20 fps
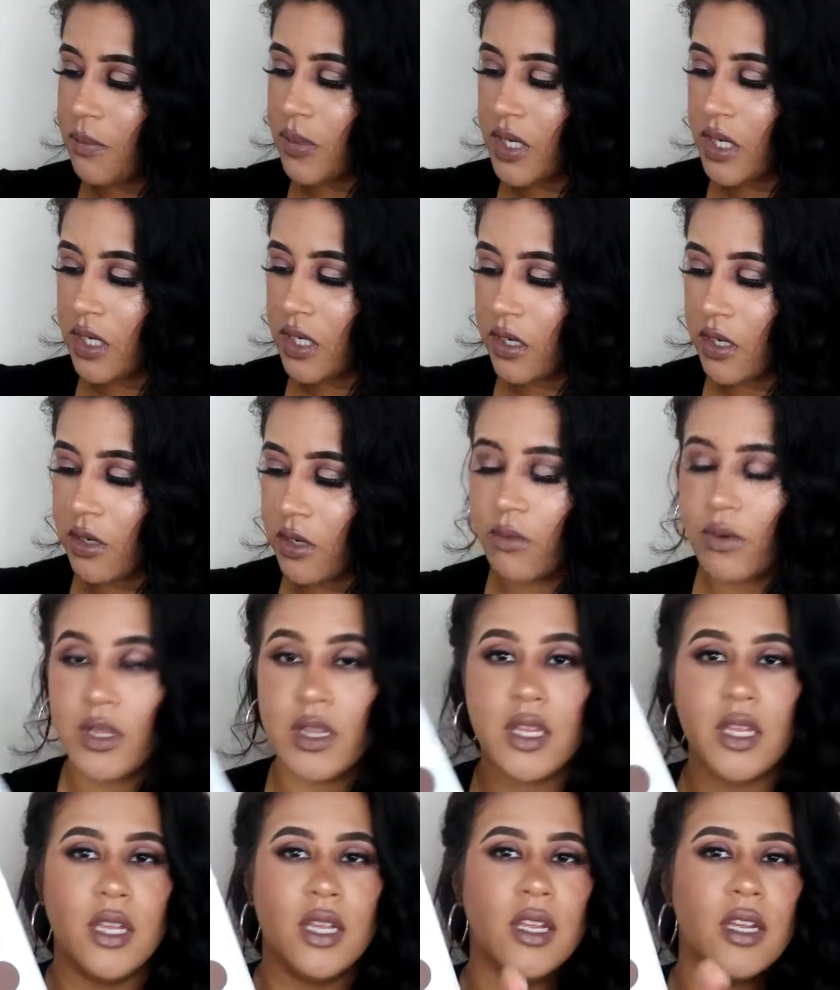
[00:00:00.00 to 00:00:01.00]
but it
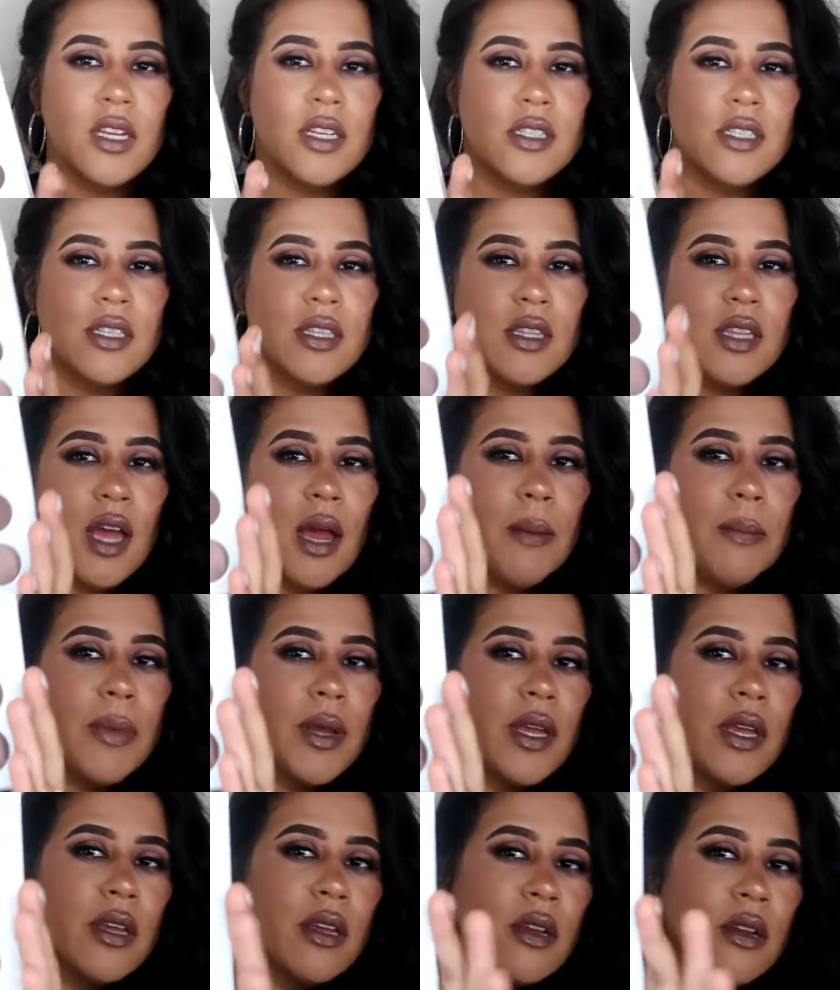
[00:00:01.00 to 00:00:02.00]
really isn't that
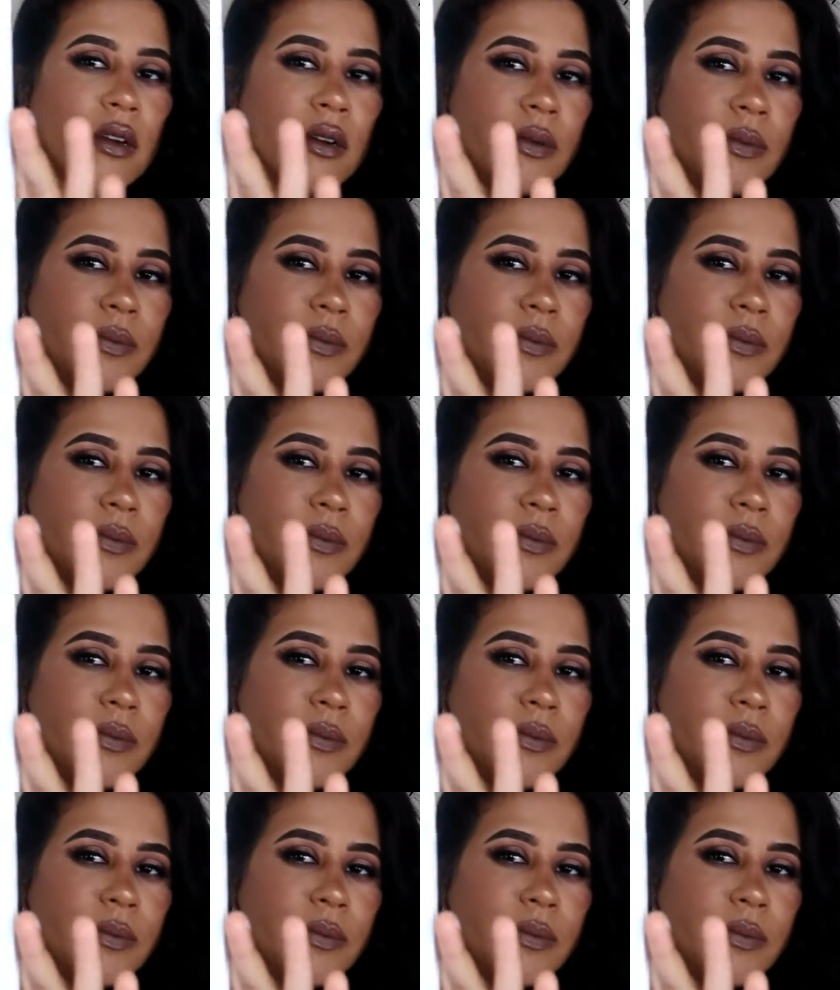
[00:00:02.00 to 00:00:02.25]
big.